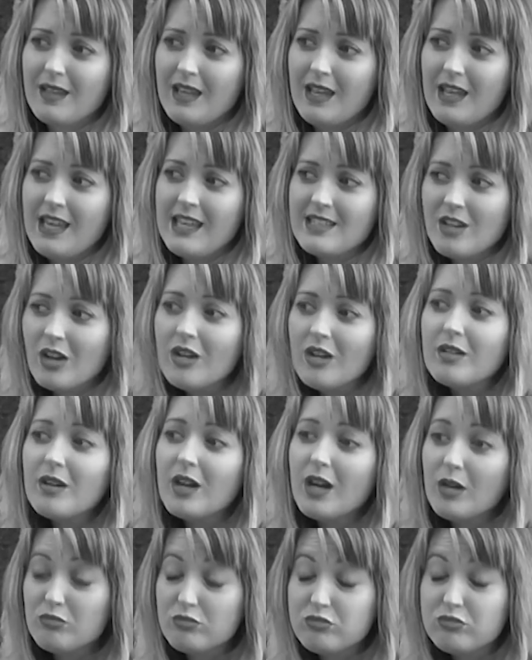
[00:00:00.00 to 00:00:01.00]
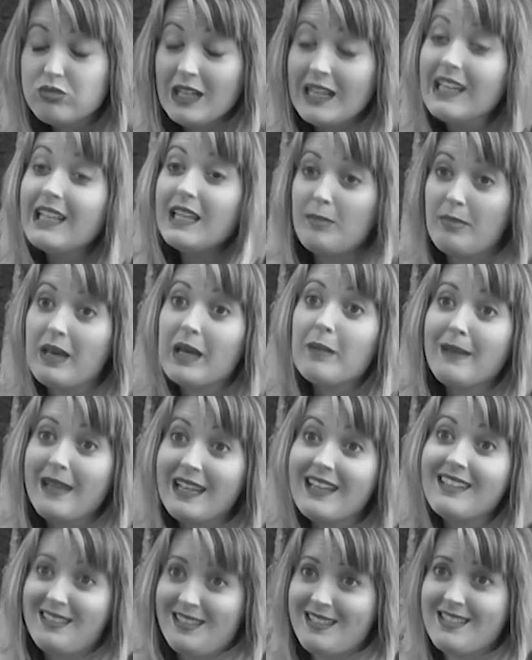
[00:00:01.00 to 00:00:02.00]
He's got a, a really big
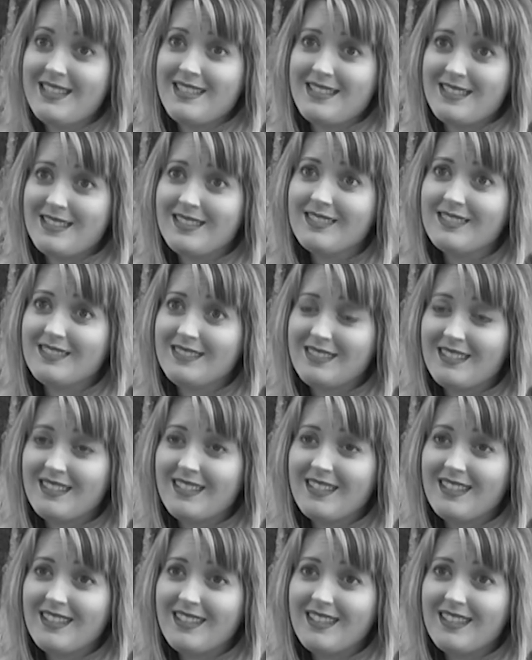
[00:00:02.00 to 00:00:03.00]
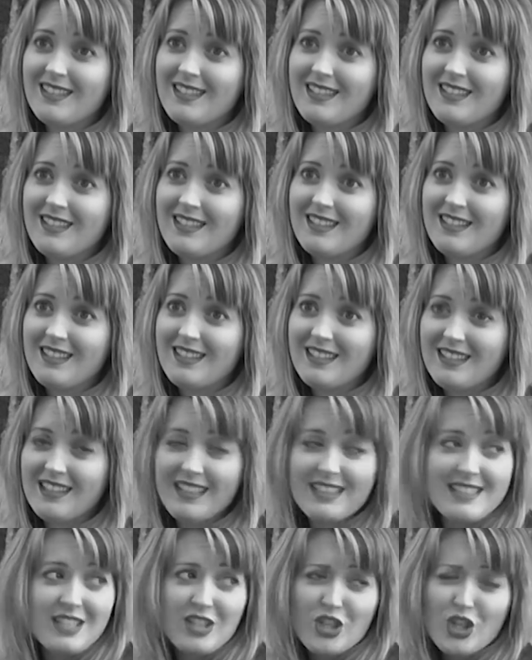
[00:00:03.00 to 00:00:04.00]
penis. Johnny Depp?
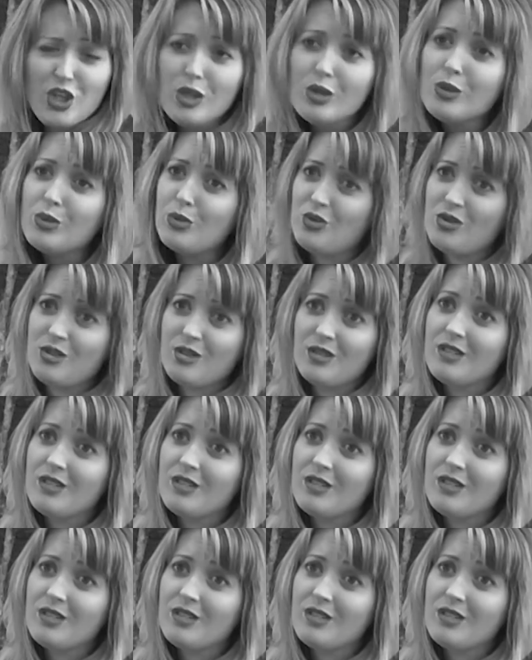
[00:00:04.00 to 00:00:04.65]
It's huge.